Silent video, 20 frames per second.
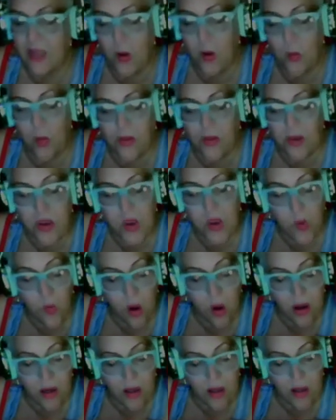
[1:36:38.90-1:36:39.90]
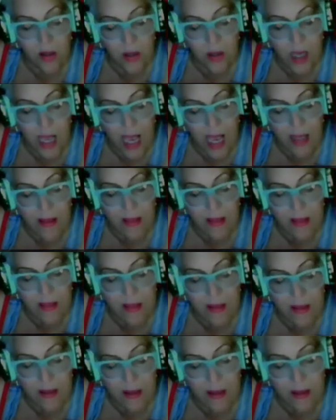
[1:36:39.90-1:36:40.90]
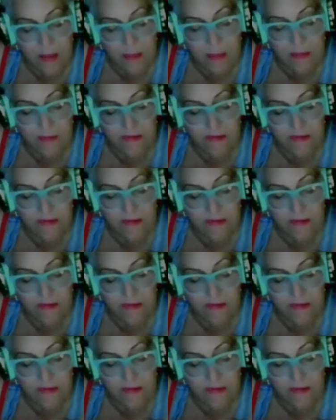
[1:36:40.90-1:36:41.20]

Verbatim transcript: whether you want to look at the,